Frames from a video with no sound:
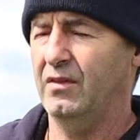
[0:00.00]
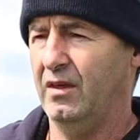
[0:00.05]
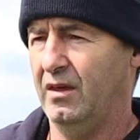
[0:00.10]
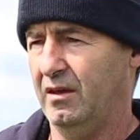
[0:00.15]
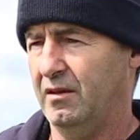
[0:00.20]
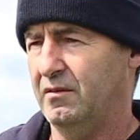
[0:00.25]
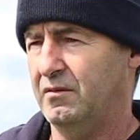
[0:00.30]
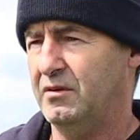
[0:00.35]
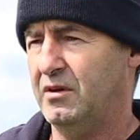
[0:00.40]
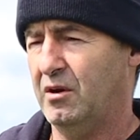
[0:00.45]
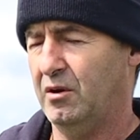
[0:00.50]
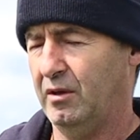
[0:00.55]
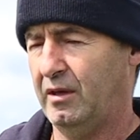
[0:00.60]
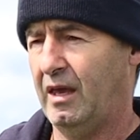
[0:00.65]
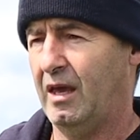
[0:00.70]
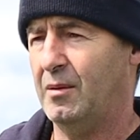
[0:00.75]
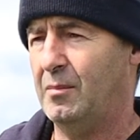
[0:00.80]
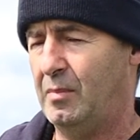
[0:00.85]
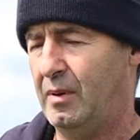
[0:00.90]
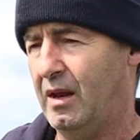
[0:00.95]
the
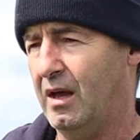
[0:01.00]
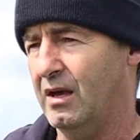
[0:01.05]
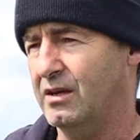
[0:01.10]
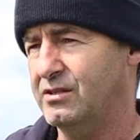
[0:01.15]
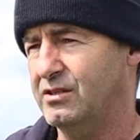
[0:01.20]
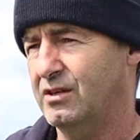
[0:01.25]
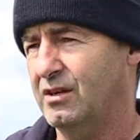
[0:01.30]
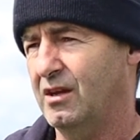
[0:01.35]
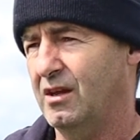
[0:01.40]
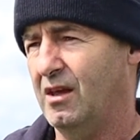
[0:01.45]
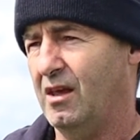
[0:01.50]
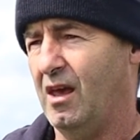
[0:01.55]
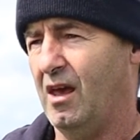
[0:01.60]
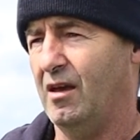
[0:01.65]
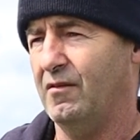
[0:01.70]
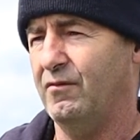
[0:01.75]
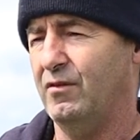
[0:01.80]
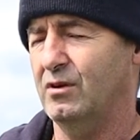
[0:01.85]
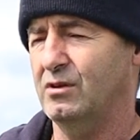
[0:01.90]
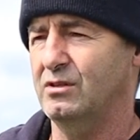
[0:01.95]
TerraCan plot
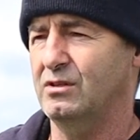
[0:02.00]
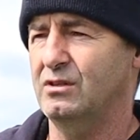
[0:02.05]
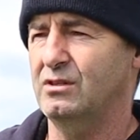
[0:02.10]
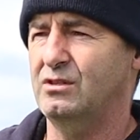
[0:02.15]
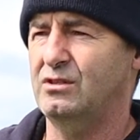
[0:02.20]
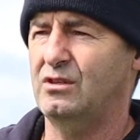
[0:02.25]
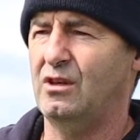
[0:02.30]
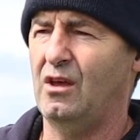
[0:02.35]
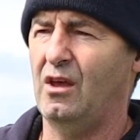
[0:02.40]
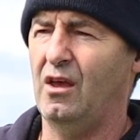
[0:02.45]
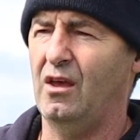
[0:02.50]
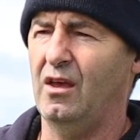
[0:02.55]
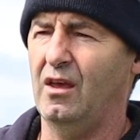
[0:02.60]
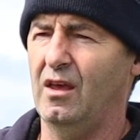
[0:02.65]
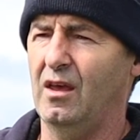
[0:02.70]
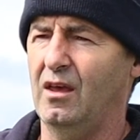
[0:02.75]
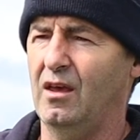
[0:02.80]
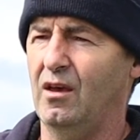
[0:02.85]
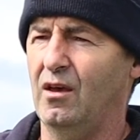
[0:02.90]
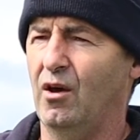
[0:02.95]
versus
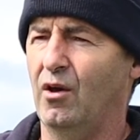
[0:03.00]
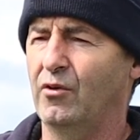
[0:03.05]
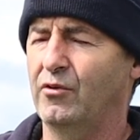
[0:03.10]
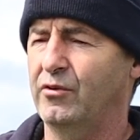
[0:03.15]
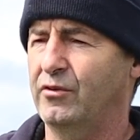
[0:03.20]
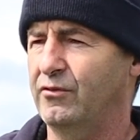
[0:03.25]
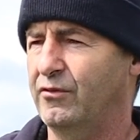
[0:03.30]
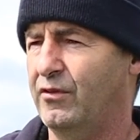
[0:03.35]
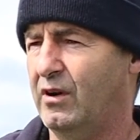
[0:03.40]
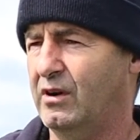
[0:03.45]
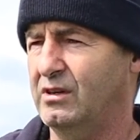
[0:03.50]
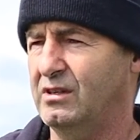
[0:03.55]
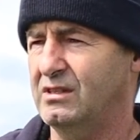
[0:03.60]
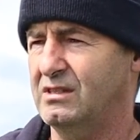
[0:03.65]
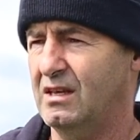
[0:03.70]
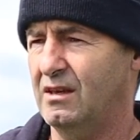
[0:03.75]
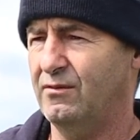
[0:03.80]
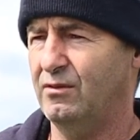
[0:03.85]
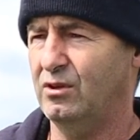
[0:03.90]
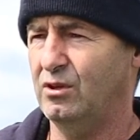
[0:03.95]

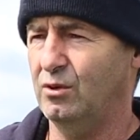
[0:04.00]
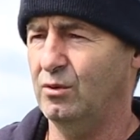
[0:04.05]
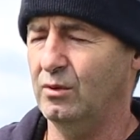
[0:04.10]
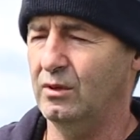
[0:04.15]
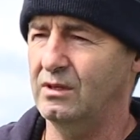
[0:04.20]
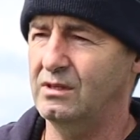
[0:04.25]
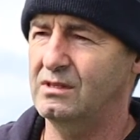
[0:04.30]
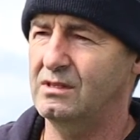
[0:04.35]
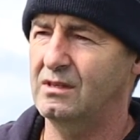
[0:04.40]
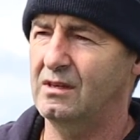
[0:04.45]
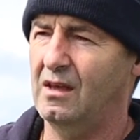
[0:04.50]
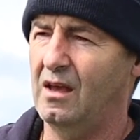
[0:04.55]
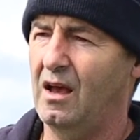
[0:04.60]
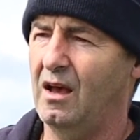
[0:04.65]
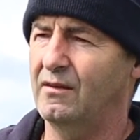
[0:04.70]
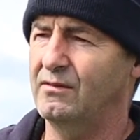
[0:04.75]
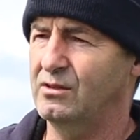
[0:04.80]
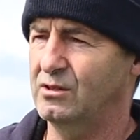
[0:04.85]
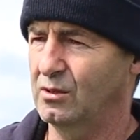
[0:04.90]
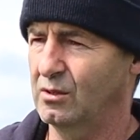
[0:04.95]
147 units
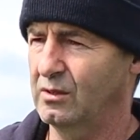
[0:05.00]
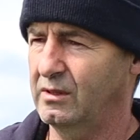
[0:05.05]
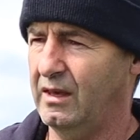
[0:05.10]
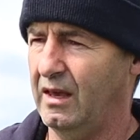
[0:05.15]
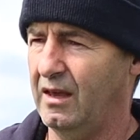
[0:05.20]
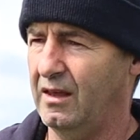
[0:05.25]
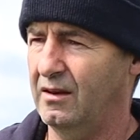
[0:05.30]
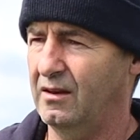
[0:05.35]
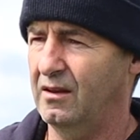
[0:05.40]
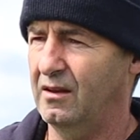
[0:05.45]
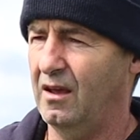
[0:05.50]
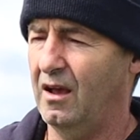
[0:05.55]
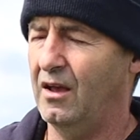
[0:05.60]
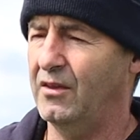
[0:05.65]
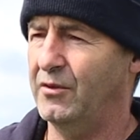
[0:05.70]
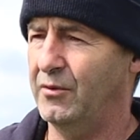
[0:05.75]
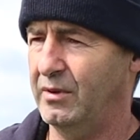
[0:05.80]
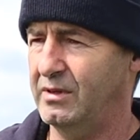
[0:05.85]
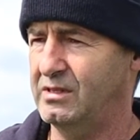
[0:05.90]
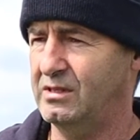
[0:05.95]
of Sulcan
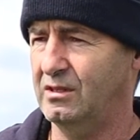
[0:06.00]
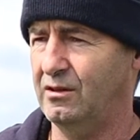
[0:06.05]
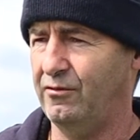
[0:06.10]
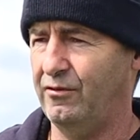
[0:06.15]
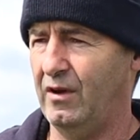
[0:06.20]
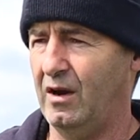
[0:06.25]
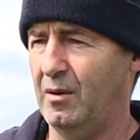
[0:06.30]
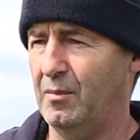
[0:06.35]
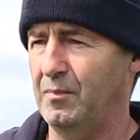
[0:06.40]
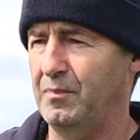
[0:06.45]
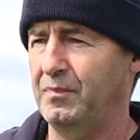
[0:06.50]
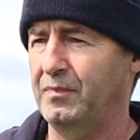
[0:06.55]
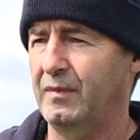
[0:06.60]
on the rest of the farm.